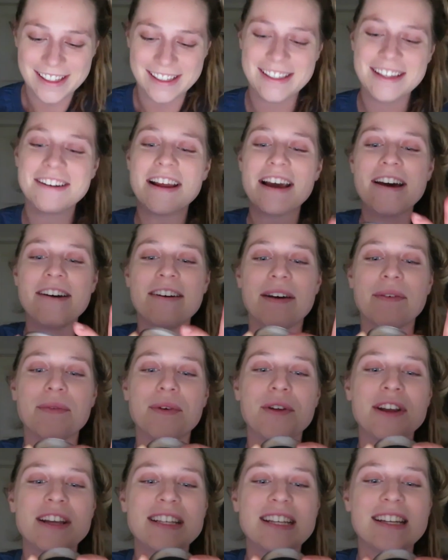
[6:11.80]
So now I'm
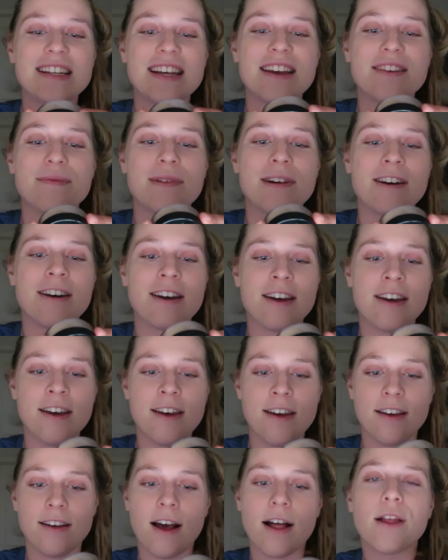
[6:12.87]
going to take my
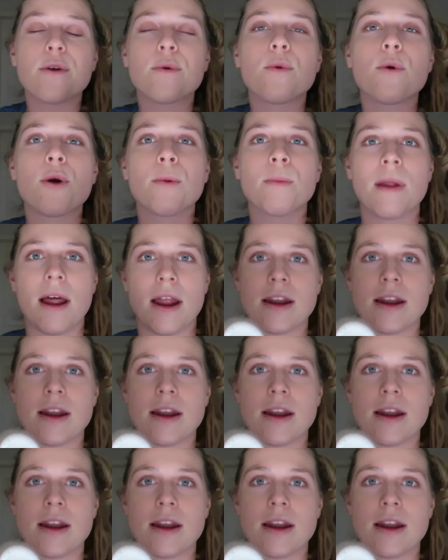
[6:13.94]
Color Warm